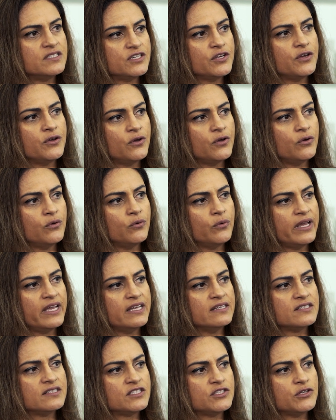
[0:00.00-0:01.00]
to do
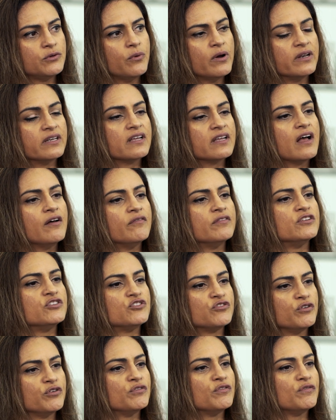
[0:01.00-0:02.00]
is to uncover the
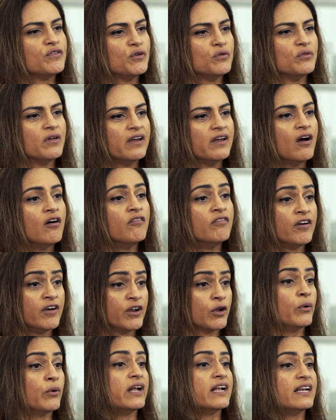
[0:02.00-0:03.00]
truth of who they are very
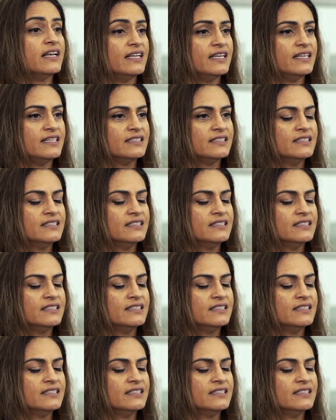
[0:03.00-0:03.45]
quickly.